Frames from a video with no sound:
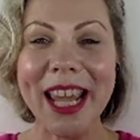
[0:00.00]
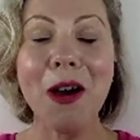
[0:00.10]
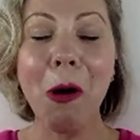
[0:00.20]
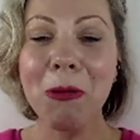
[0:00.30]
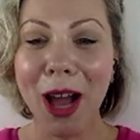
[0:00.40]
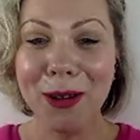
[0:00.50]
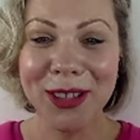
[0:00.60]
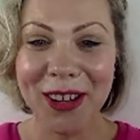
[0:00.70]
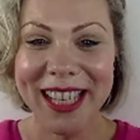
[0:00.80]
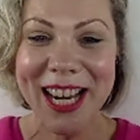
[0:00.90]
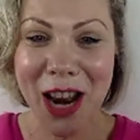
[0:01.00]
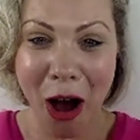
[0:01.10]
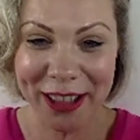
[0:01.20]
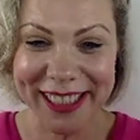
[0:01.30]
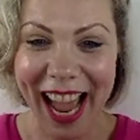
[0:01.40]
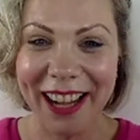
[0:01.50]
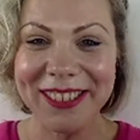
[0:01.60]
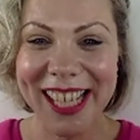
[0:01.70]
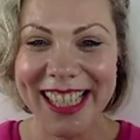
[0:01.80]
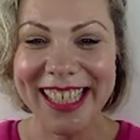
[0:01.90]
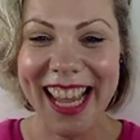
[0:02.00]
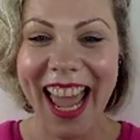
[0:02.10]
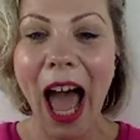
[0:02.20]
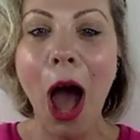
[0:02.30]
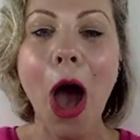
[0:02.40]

It all goes on in lockdown, doesn't it?